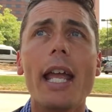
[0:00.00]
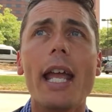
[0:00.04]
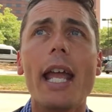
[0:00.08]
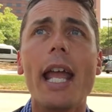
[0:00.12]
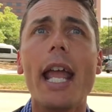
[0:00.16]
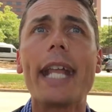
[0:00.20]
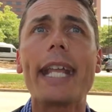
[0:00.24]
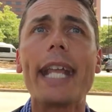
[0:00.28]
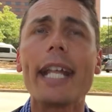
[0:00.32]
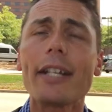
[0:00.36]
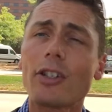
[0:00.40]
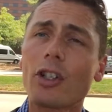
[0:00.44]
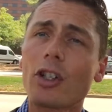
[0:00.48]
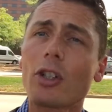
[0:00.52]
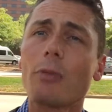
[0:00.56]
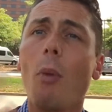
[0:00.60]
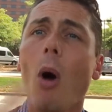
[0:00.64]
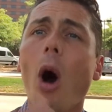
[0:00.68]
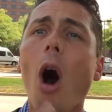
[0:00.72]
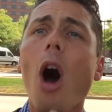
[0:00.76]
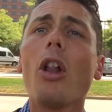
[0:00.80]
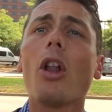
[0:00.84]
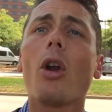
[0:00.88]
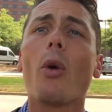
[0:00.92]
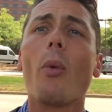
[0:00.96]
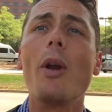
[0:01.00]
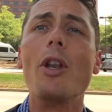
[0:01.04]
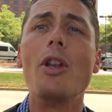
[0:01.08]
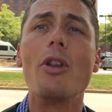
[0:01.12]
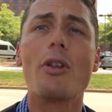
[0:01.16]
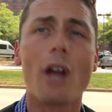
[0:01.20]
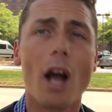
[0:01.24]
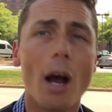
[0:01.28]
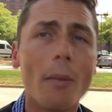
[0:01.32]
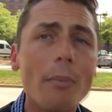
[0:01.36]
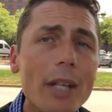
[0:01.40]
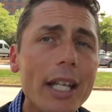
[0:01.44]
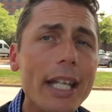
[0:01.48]
it gets smaller when you
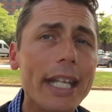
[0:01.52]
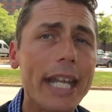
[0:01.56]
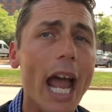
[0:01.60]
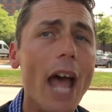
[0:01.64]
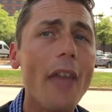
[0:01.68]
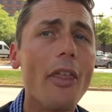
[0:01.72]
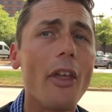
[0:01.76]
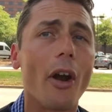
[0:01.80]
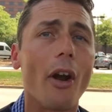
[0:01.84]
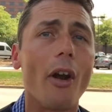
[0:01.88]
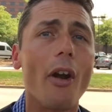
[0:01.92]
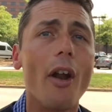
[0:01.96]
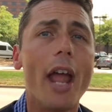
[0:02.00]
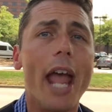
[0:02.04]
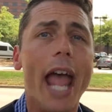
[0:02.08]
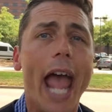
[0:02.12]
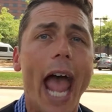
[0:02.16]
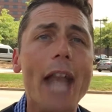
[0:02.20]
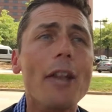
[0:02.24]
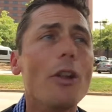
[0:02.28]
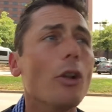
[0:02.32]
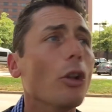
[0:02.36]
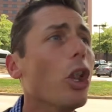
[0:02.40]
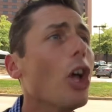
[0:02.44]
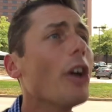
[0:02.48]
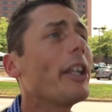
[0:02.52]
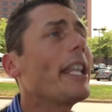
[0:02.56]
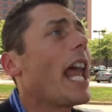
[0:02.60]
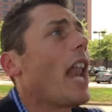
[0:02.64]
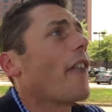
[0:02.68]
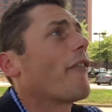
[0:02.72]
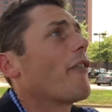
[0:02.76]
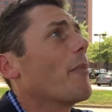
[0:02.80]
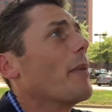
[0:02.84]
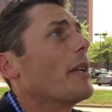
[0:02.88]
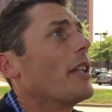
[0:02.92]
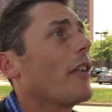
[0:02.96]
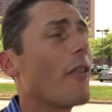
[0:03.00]
come together and you look at it
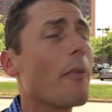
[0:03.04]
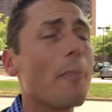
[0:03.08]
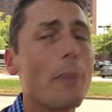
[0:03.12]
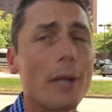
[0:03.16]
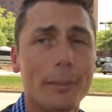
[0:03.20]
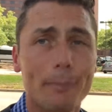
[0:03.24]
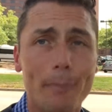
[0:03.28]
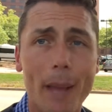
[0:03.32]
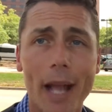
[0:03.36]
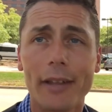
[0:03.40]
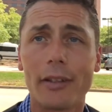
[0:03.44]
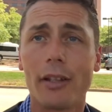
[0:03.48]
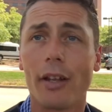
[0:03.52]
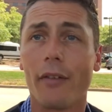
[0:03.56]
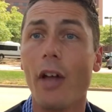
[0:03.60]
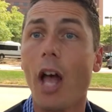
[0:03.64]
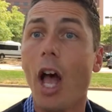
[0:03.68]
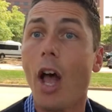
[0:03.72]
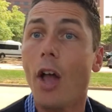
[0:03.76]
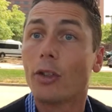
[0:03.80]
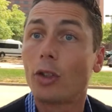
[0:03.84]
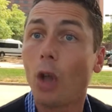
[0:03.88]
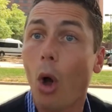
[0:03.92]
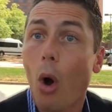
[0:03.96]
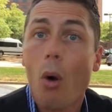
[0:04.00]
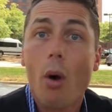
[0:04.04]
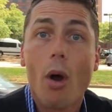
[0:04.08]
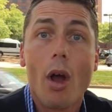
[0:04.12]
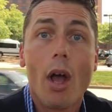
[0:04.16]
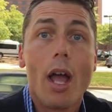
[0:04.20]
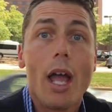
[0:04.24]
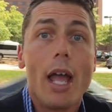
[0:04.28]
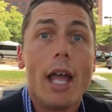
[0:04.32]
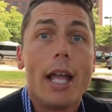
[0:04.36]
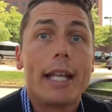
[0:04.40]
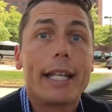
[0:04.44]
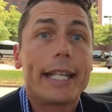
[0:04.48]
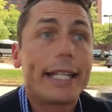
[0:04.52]
from a different perspective. So
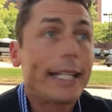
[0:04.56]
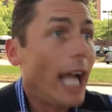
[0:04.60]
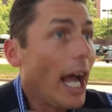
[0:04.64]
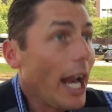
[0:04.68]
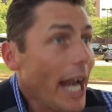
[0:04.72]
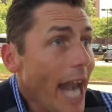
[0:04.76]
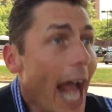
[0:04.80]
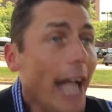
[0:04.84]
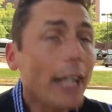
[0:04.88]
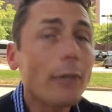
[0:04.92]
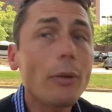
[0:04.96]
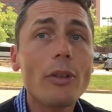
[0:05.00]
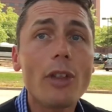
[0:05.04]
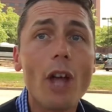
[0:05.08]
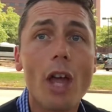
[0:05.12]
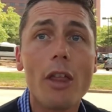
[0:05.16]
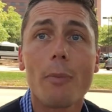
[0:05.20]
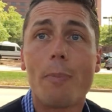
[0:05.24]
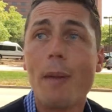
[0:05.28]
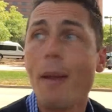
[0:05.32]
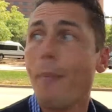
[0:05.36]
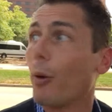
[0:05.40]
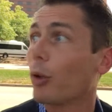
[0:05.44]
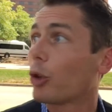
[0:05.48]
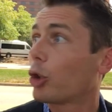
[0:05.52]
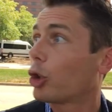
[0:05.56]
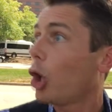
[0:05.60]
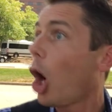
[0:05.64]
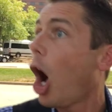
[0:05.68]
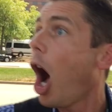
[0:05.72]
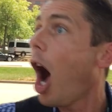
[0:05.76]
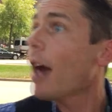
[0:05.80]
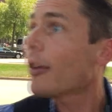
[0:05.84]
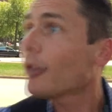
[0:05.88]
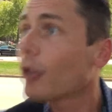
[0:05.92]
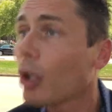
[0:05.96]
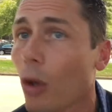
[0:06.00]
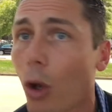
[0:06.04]
connect with other people,
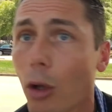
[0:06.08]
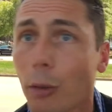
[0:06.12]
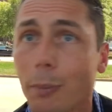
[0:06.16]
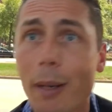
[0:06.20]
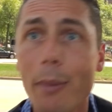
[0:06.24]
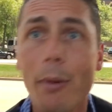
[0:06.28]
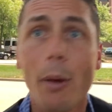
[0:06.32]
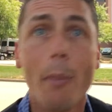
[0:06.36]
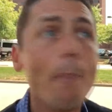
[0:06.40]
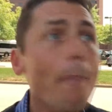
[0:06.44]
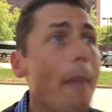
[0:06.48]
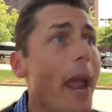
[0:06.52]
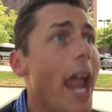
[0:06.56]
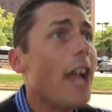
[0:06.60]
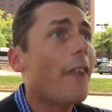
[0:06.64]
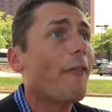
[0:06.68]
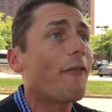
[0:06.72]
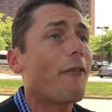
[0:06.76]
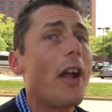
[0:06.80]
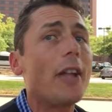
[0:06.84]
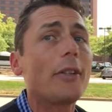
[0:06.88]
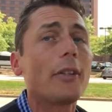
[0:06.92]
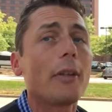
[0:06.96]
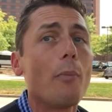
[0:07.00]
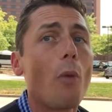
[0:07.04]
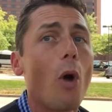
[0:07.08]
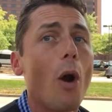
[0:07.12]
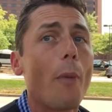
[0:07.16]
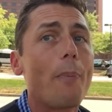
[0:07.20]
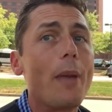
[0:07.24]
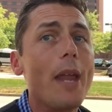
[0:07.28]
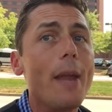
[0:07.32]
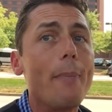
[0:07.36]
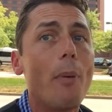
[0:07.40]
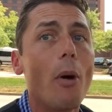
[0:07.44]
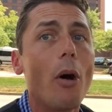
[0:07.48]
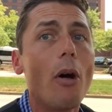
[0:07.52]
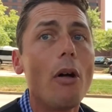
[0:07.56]
talk to those people, make friends with more
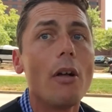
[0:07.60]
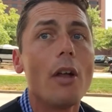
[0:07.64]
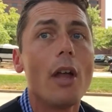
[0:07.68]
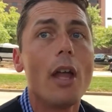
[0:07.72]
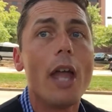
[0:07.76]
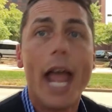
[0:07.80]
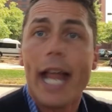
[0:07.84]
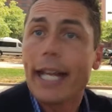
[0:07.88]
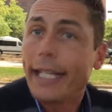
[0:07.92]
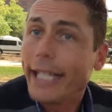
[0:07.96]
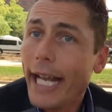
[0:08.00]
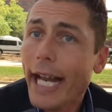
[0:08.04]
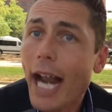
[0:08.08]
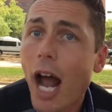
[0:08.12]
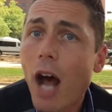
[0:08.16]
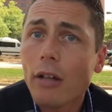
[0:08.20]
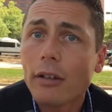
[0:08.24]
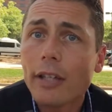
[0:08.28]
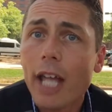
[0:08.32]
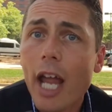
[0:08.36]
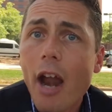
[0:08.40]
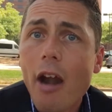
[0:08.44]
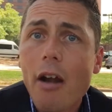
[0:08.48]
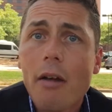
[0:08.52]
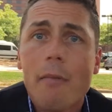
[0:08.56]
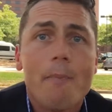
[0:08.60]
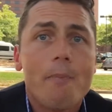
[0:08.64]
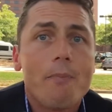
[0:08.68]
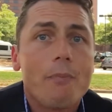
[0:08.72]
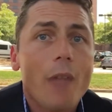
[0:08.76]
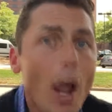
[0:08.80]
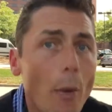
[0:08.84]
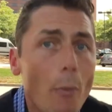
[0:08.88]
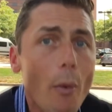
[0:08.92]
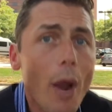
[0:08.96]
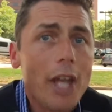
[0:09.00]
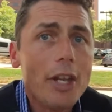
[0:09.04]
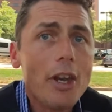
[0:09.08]
people, and get out there
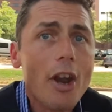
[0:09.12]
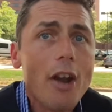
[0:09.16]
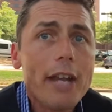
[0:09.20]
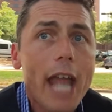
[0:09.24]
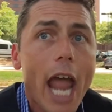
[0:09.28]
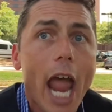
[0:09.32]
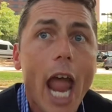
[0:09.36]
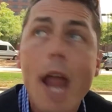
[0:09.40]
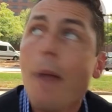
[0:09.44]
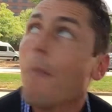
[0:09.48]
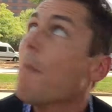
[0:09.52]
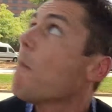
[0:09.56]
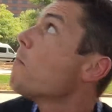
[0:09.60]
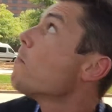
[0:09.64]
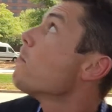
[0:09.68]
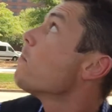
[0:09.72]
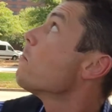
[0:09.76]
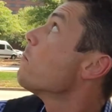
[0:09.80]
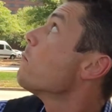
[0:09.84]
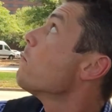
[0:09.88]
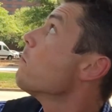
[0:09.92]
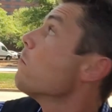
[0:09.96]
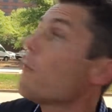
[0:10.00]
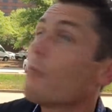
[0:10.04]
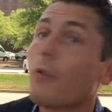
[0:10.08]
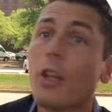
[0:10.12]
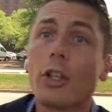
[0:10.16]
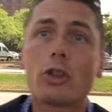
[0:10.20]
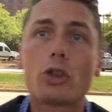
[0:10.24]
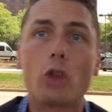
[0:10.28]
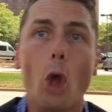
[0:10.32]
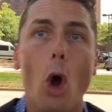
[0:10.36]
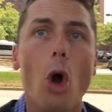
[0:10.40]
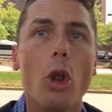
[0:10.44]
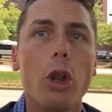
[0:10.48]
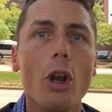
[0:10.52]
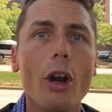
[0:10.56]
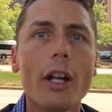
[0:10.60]
and win your day the
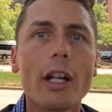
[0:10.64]
solar